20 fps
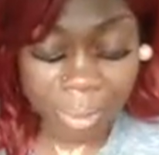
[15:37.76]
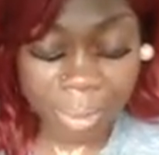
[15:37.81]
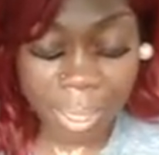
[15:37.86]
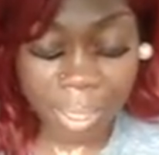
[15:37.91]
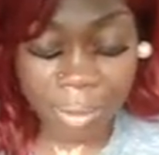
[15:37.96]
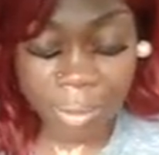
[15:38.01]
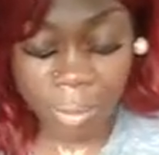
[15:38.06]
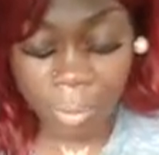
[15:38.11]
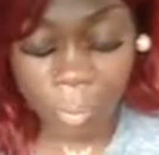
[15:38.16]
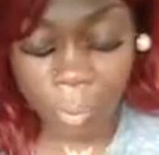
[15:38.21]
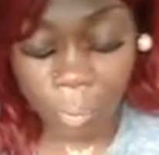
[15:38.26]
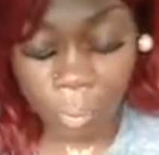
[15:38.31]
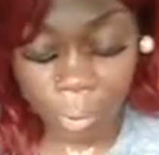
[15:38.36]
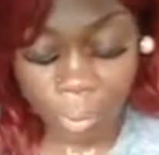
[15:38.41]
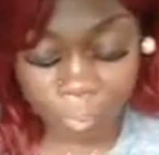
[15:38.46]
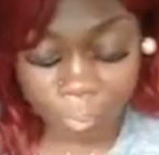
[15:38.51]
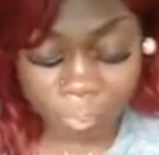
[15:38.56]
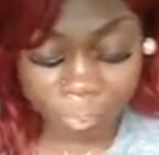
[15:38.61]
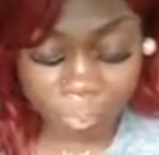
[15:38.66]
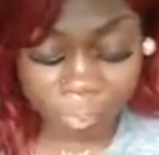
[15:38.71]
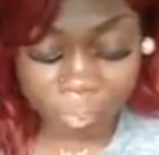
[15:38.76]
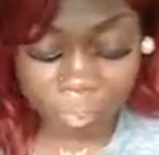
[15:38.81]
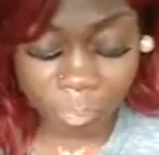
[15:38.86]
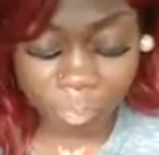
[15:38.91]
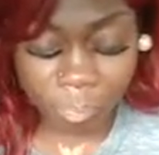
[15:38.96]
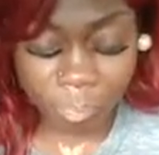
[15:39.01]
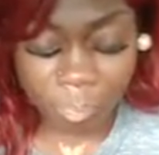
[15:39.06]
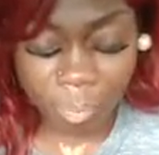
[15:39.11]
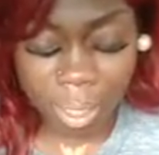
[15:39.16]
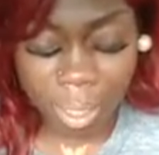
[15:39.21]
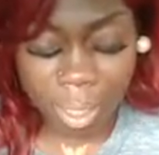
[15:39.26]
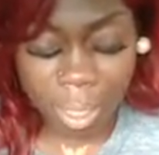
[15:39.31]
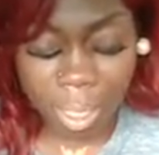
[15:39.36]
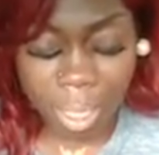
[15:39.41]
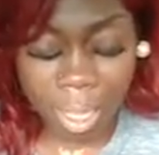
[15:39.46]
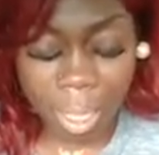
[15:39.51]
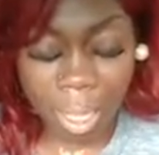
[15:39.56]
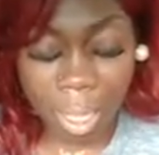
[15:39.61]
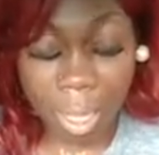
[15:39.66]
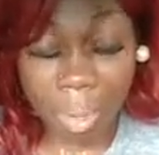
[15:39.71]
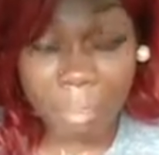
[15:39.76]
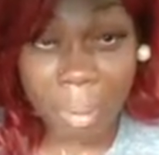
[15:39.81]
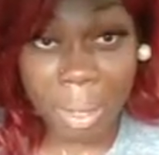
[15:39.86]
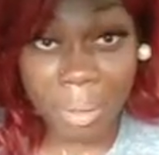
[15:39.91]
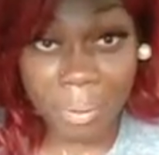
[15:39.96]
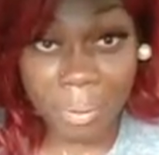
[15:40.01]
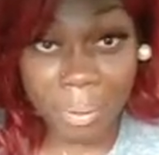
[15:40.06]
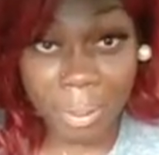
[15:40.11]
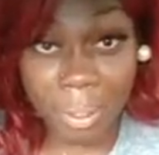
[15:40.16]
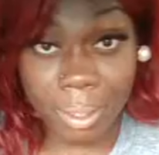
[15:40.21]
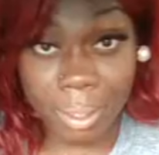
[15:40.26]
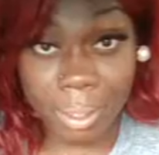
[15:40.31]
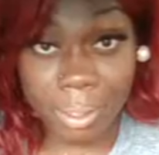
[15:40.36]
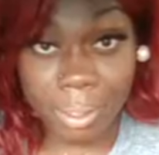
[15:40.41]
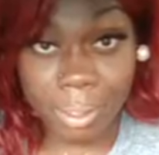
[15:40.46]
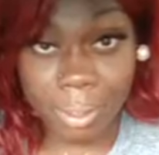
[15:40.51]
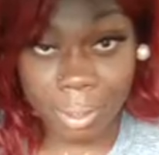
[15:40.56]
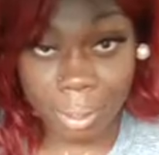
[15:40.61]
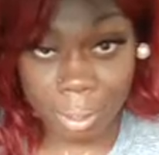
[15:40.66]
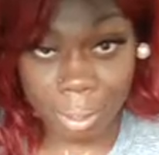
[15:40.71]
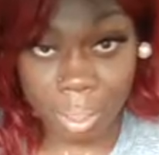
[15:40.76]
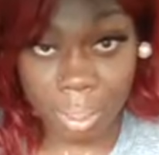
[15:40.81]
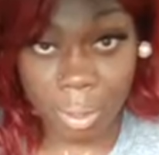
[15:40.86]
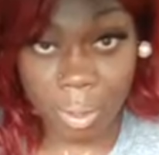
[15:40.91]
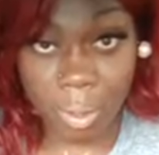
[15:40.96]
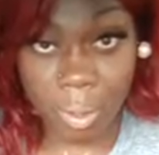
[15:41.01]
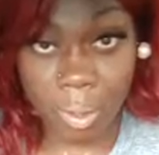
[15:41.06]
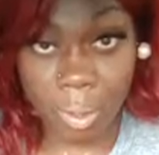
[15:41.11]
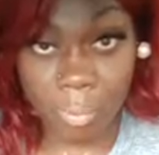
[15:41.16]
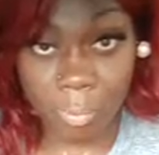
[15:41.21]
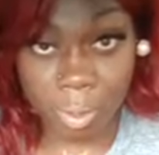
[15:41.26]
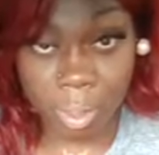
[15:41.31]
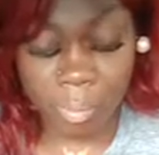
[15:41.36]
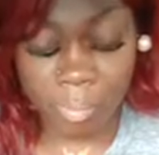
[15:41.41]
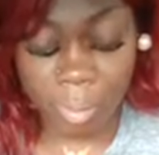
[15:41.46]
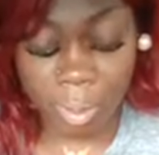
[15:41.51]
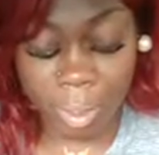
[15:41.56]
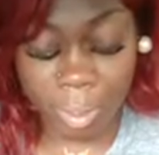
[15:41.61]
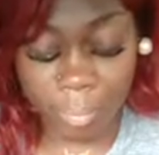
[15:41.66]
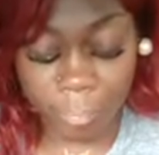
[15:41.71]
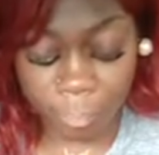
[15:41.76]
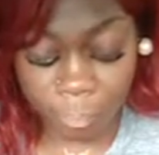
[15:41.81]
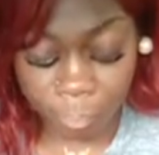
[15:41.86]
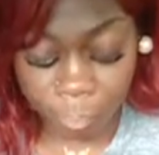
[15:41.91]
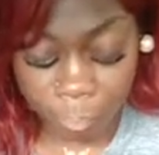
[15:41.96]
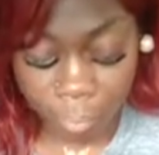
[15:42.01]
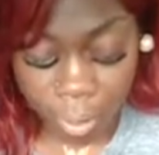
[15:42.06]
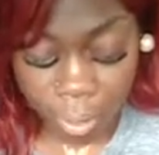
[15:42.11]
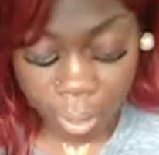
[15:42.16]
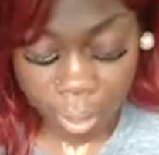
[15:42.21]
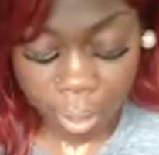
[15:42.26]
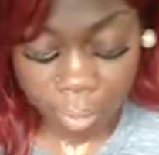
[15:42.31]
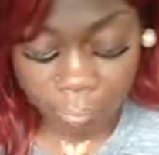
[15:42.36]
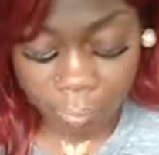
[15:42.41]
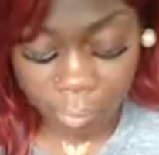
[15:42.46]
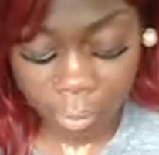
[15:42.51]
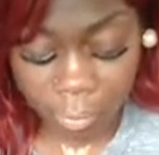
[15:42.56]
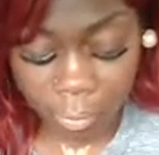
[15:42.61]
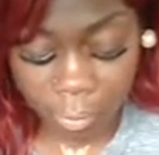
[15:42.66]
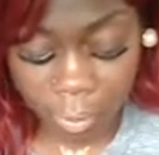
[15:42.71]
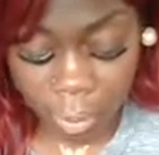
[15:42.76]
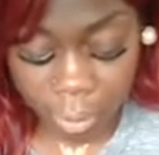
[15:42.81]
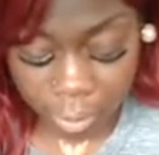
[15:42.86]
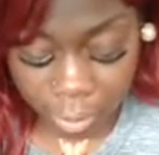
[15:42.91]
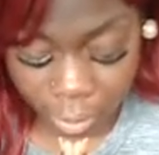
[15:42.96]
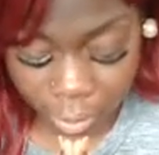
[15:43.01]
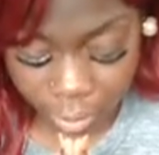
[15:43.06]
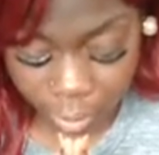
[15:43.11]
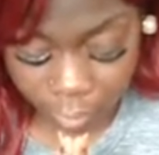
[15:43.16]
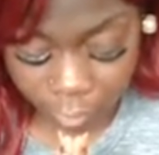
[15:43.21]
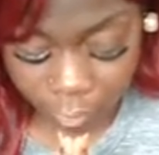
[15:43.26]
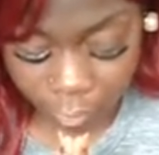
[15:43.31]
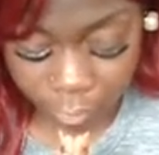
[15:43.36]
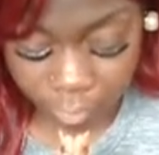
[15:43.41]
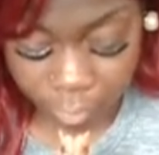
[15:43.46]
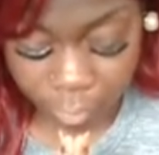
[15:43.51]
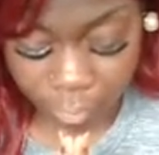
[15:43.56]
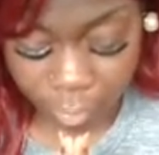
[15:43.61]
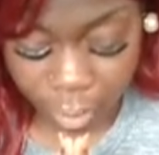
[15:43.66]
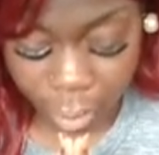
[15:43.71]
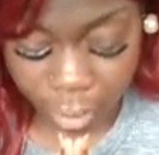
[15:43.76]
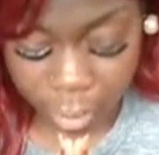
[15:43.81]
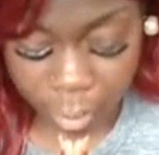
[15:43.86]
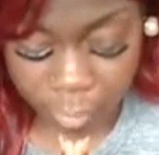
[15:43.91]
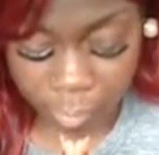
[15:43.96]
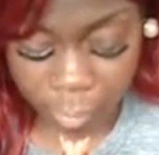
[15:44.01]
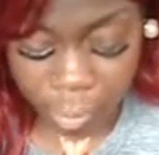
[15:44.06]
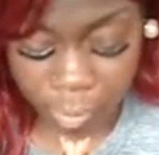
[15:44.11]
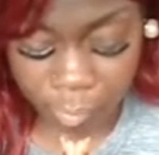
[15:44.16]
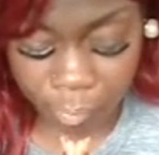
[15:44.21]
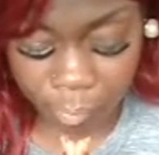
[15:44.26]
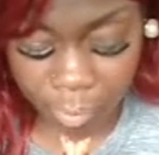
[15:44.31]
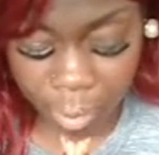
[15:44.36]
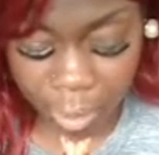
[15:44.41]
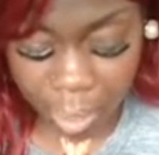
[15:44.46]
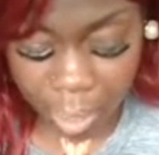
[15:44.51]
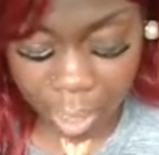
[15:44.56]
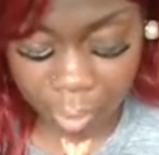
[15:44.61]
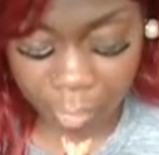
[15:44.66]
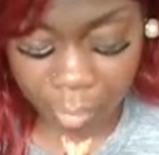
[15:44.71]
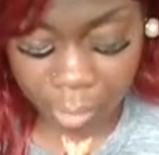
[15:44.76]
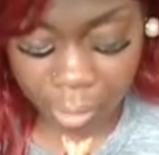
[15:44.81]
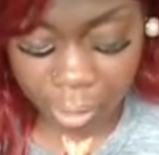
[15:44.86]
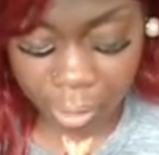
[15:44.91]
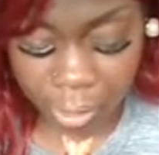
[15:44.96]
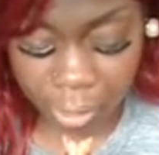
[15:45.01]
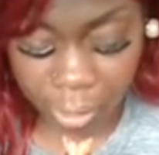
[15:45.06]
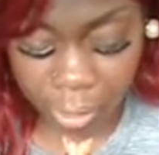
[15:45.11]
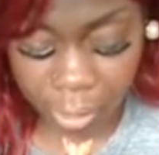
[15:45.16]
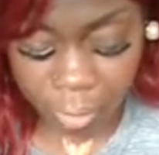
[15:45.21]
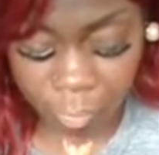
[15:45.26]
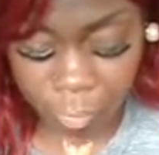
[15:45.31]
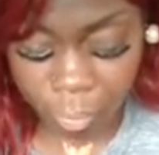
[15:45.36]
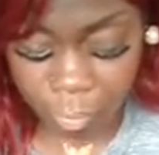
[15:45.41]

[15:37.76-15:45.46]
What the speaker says: Thank you, Lord. I bow your heads. Let's get a God respect. Father God in heaven, I come to you in the name of Jesus